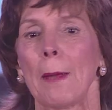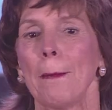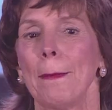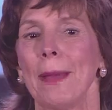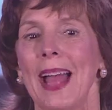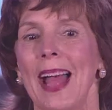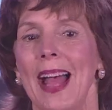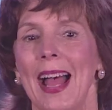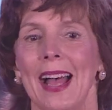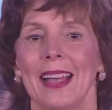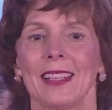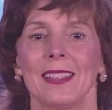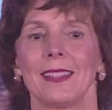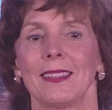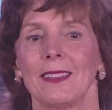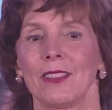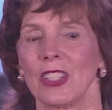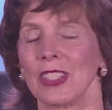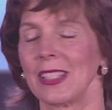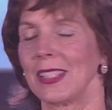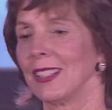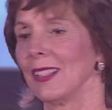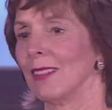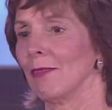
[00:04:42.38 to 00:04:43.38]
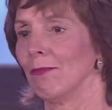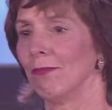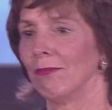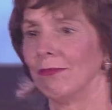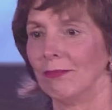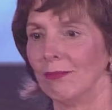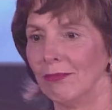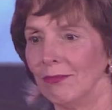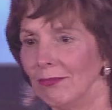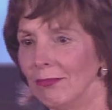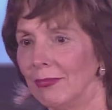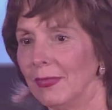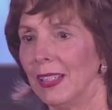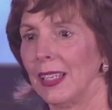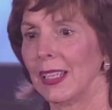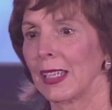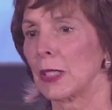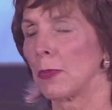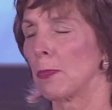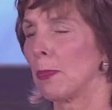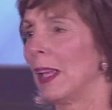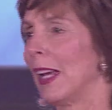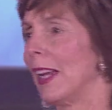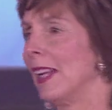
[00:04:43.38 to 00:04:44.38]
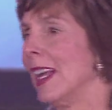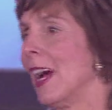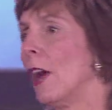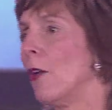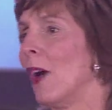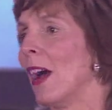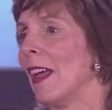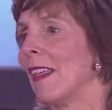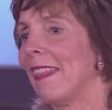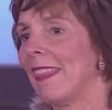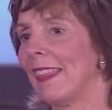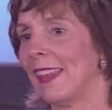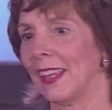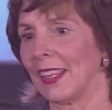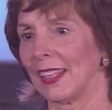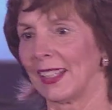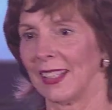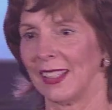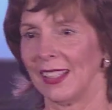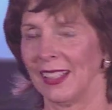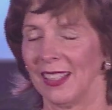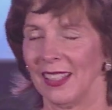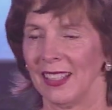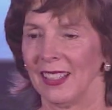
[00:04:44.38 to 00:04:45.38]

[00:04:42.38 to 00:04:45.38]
past just to explain how I think.